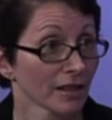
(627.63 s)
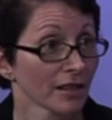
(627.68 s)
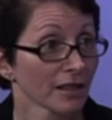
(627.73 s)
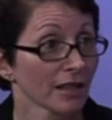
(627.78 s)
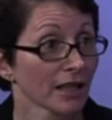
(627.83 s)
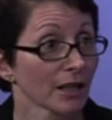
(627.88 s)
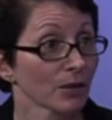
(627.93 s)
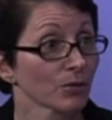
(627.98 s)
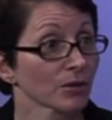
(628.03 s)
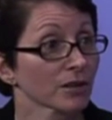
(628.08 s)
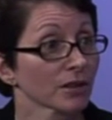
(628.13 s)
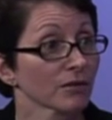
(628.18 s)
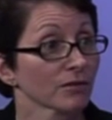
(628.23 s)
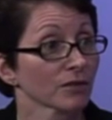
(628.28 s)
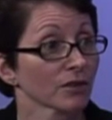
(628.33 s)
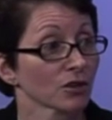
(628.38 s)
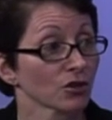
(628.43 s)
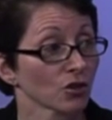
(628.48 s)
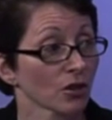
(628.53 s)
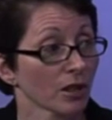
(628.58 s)
I was given the
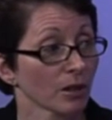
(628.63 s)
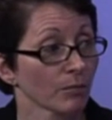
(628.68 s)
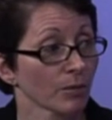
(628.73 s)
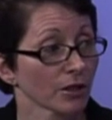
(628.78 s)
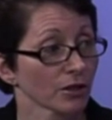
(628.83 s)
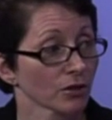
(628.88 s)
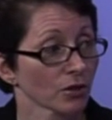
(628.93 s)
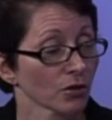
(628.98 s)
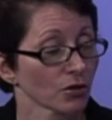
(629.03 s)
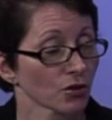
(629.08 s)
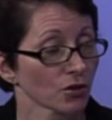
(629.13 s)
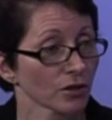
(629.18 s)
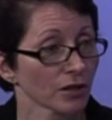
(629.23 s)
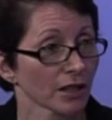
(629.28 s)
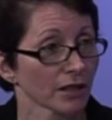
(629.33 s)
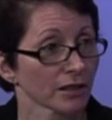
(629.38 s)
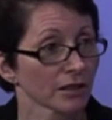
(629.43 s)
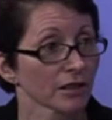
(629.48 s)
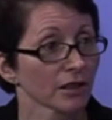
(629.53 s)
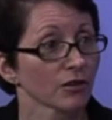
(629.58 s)
job on Don't You Get
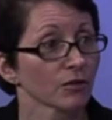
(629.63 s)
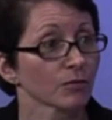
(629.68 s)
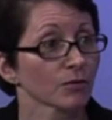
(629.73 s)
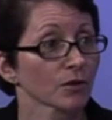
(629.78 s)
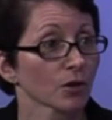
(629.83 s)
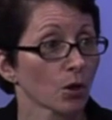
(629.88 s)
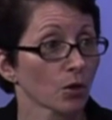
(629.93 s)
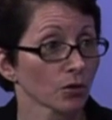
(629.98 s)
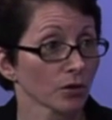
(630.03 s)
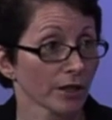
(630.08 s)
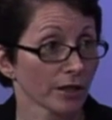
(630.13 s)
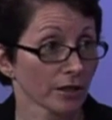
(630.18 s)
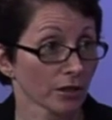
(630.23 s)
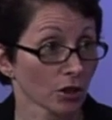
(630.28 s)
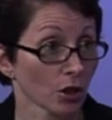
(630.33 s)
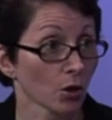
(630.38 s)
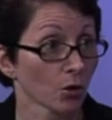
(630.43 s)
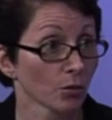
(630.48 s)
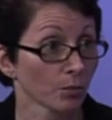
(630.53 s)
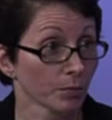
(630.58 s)
It of collating the
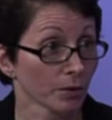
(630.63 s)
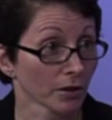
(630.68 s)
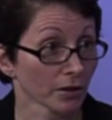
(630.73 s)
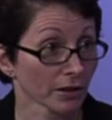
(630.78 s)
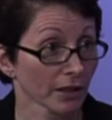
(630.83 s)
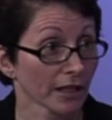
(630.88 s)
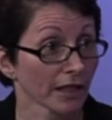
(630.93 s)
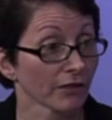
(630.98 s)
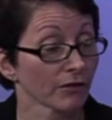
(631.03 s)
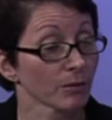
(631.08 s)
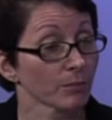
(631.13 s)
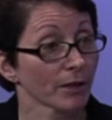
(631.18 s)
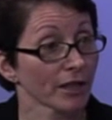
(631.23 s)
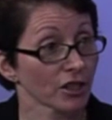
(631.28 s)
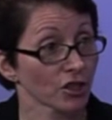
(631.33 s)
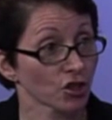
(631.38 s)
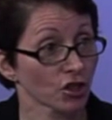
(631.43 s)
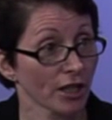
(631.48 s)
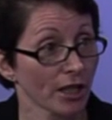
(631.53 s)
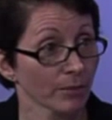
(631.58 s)
whole book and everybody's
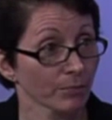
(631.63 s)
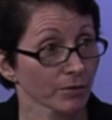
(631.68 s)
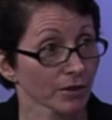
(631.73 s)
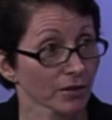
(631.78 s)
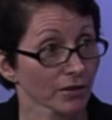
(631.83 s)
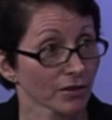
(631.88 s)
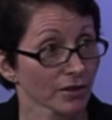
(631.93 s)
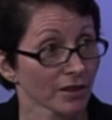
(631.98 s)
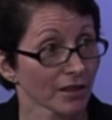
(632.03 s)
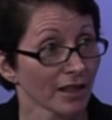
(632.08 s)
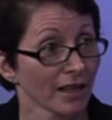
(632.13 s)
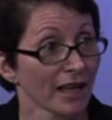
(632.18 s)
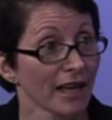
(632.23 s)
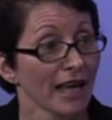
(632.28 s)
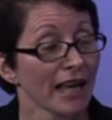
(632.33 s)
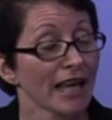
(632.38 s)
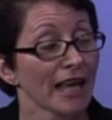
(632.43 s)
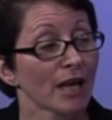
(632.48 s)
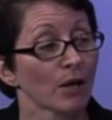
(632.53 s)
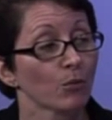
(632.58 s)
chapters.
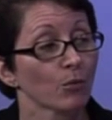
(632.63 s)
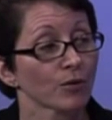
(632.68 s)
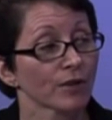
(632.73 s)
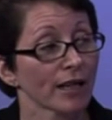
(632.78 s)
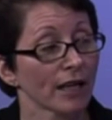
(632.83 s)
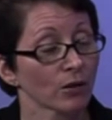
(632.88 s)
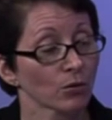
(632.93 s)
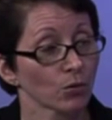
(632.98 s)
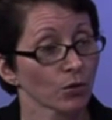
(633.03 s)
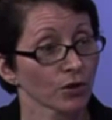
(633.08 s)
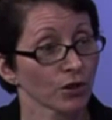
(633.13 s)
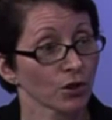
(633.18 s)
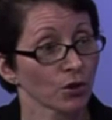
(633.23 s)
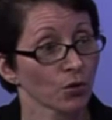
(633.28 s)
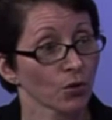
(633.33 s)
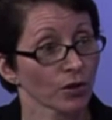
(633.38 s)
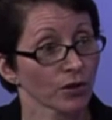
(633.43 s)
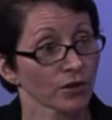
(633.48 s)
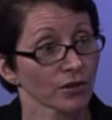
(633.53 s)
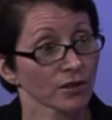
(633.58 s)
And without all the
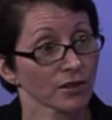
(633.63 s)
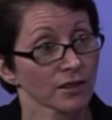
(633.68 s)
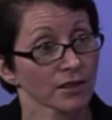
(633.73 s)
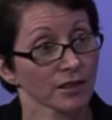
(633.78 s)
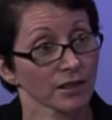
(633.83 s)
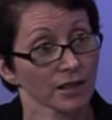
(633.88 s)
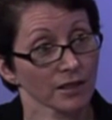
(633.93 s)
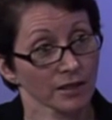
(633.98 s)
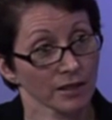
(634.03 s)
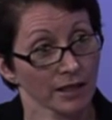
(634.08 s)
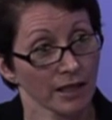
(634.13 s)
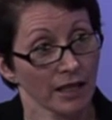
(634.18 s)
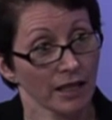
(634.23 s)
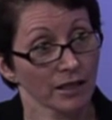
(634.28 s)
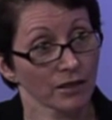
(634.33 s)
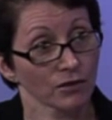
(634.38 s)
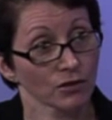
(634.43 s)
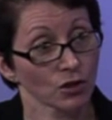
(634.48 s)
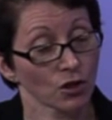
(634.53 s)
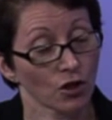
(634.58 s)
authors discussing ahead
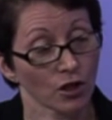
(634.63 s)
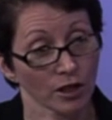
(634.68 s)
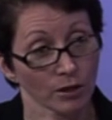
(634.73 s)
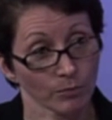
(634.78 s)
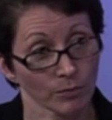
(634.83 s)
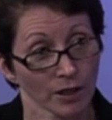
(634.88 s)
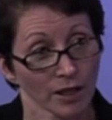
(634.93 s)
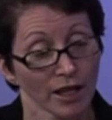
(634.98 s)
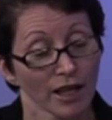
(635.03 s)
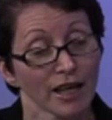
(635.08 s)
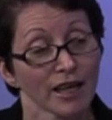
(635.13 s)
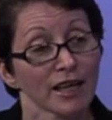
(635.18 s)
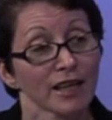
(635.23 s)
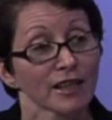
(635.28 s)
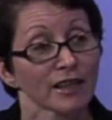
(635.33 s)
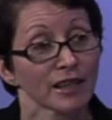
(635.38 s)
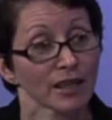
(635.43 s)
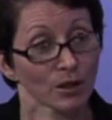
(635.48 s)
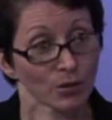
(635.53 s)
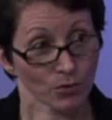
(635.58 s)
of time,
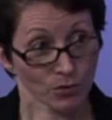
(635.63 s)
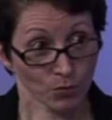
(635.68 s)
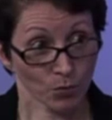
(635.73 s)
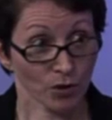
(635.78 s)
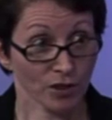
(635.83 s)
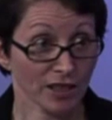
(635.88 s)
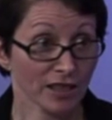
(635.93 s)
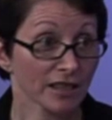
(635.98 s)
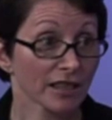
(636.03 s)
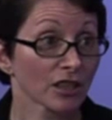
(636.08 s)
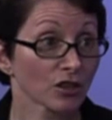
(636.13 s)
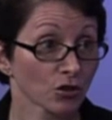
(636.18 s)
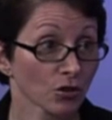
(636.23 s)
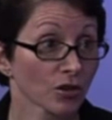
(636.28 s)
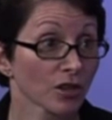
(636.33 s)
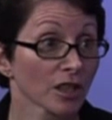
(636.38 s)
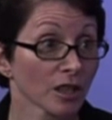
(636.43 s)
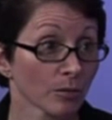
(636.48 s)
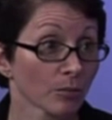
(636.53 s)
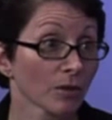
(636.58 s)
there was a central
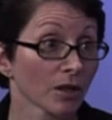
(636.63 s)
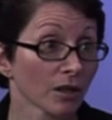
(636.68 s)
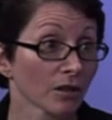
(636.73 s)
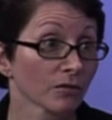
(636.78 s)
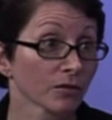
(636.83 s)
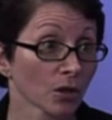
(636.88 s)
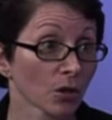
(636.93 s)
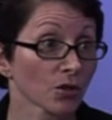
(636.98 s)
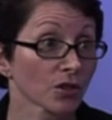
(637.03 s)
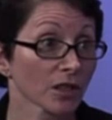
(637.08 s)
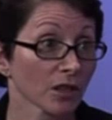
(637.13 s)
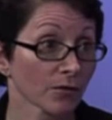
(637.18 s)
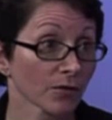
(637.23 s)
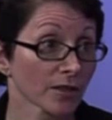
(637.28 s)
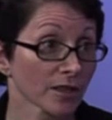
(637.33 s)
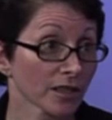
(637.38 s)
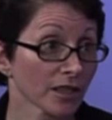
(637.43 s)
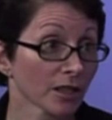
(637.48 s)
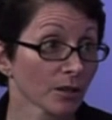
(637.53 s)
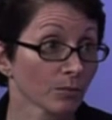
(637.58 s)
theme of low
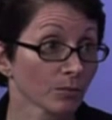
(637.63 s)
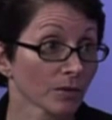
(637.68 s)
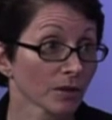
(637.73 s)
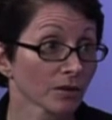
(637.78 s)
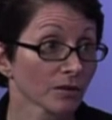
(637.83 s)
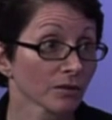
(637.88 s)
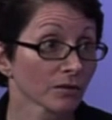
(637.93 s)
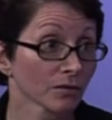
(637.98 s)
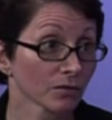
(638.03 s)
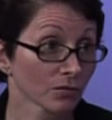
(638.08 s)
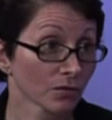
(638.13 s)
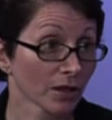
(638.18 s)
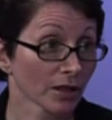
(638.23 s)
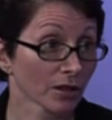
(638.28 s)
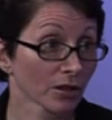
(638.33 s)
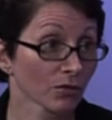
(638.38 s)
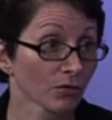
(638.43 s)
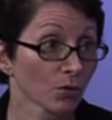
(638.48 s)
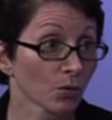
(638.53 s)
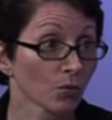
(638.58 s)
self-esteem running
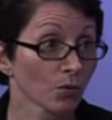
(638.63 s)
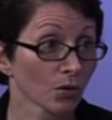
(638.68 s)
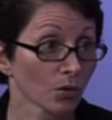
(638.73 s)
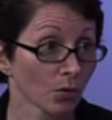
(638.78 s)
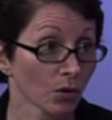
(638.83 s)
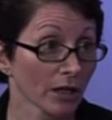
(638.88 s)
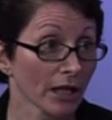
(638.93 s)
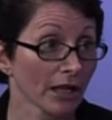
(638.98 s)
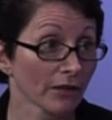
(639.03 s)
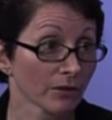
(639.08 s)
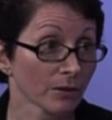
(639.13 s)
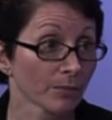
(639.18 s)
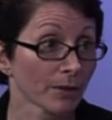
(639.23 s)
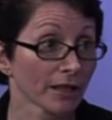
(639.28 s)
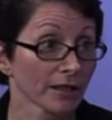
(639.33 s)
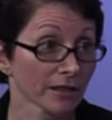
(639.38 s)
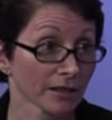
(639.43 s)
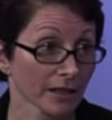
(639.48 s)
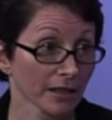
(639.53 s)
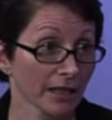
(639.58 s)
through
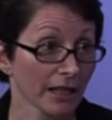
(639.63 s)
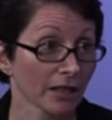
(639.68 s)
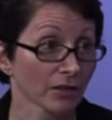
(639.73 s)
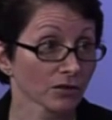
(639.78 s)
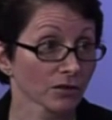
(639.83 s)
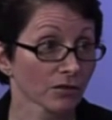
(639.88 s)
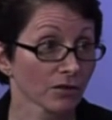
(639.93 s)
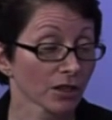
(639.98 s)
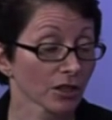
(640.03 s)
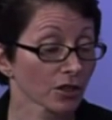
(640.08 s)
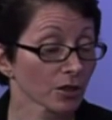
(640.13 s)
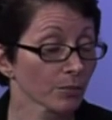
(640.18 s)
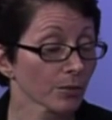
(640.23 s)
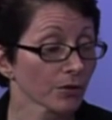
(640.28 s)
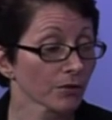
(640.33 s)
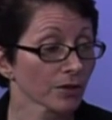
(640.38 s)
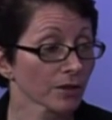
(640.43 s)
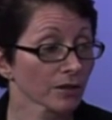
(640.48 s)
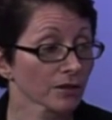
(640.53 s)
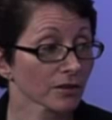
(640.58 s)
everybody's account of their
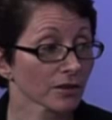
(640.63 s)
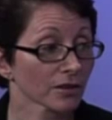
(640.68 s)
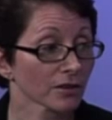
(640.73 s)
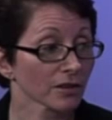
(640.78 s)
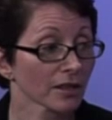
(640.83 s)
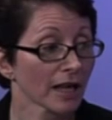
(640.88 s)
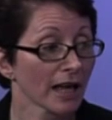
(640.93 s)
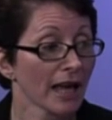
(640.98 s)
experiences.